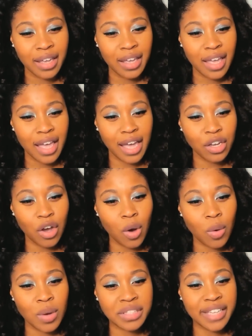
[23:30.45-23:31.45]
And he
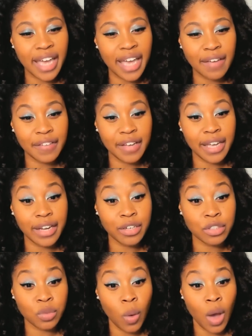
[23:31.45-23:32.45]
always gave a
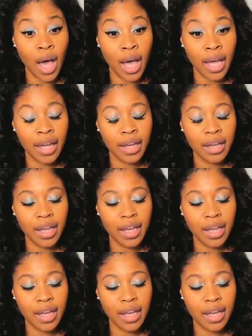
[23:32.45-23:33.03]
here's why.